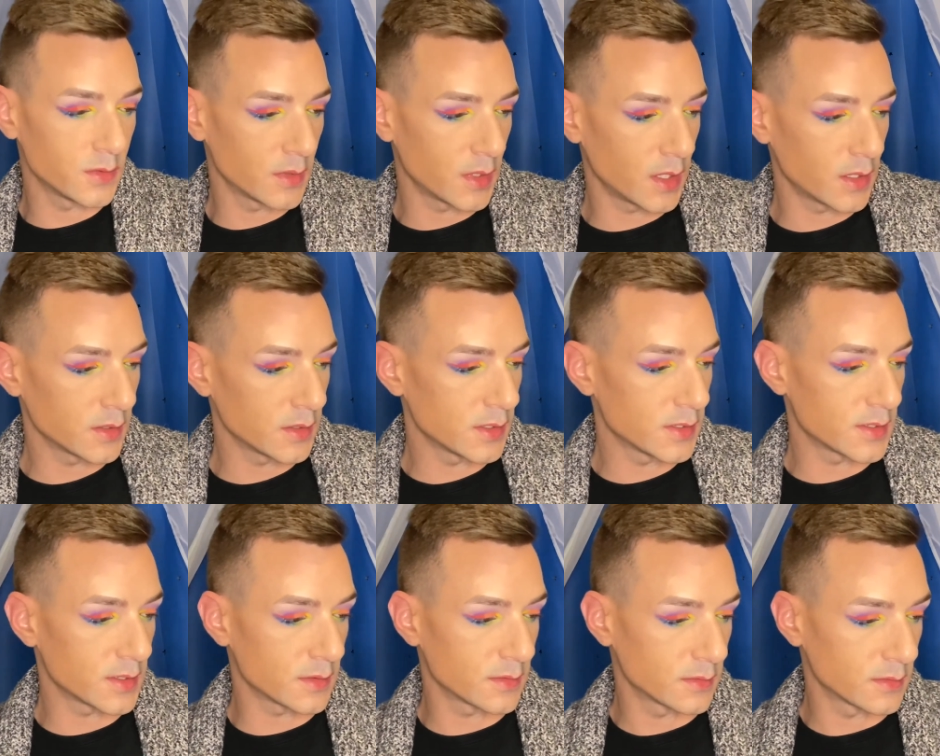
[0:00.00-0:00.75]

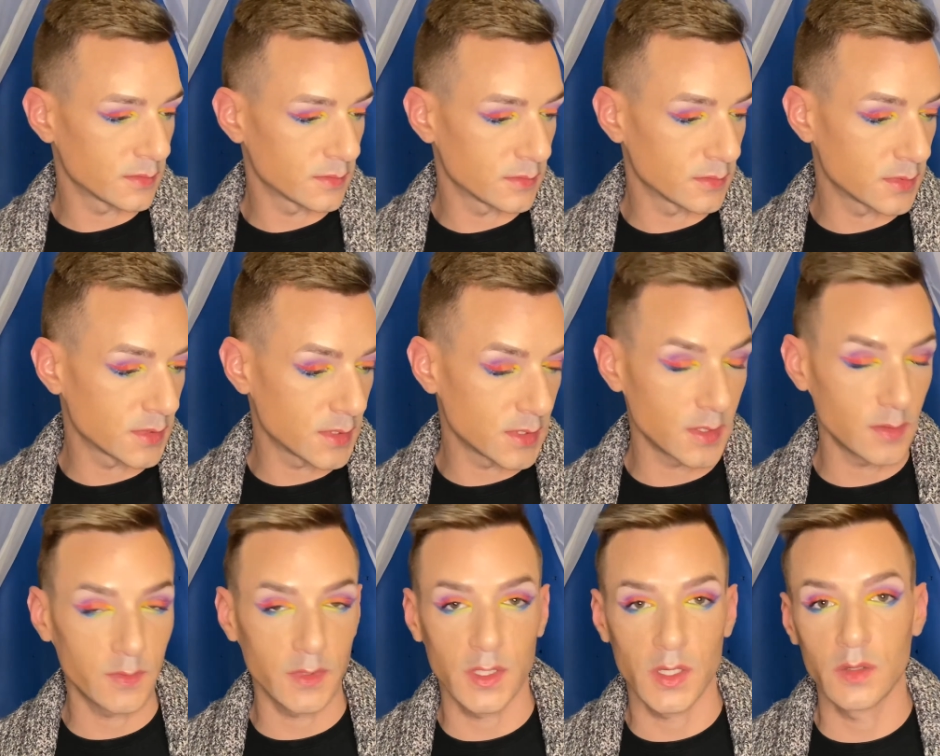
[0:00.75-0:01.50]
Does anyone
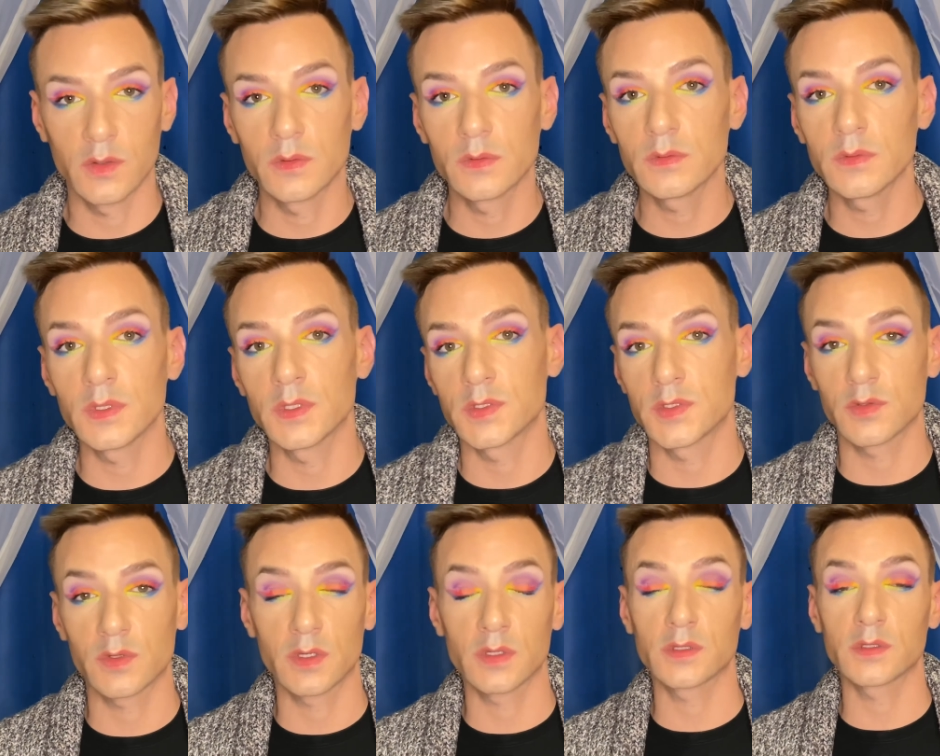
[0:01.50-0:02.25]
know? Is there
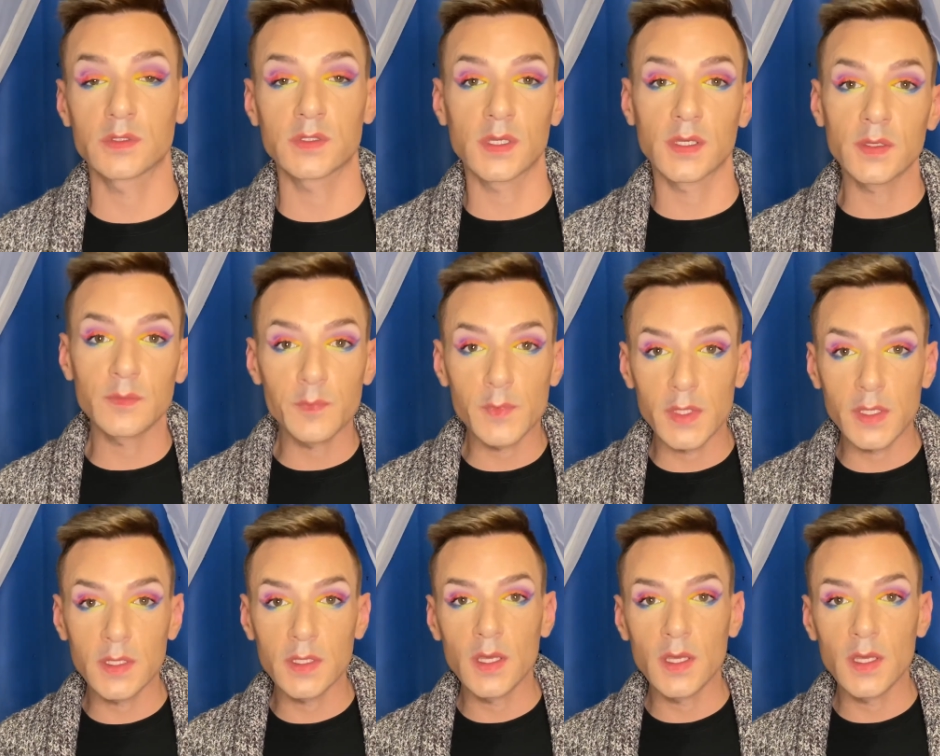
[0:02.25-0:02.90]
others like me?